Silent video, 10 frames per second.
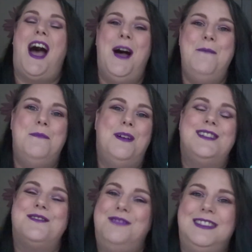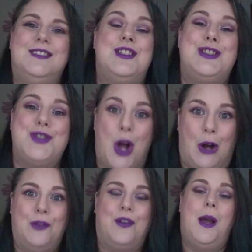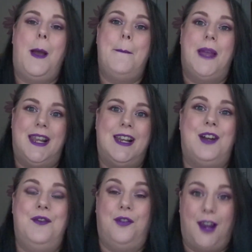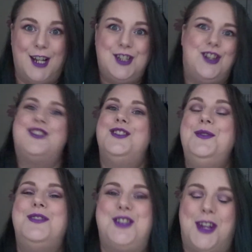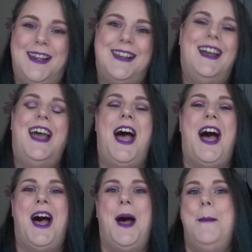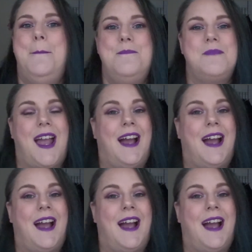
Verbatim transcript: um, but it's a real soft pink flush to the cheek um,